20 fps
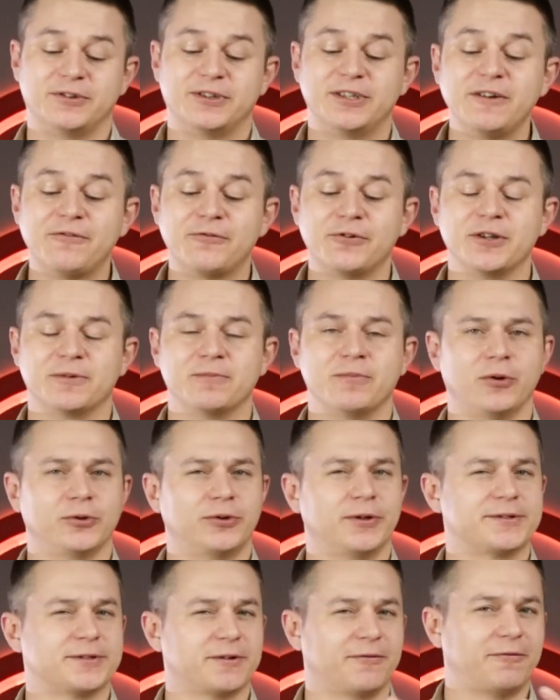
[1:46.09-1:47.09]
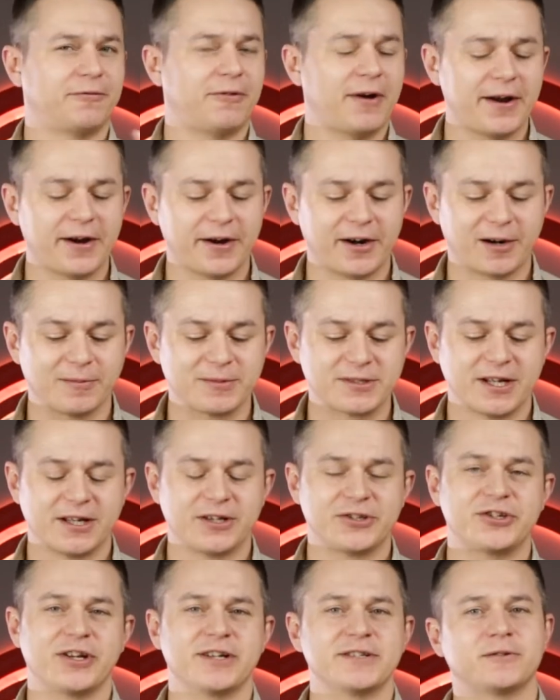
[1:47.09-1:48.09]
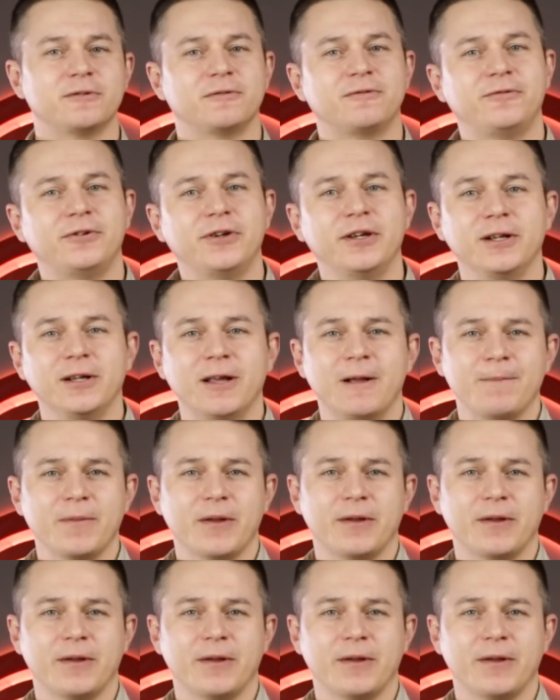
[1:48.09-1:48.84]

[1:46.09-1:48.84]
different models of firearms just to fill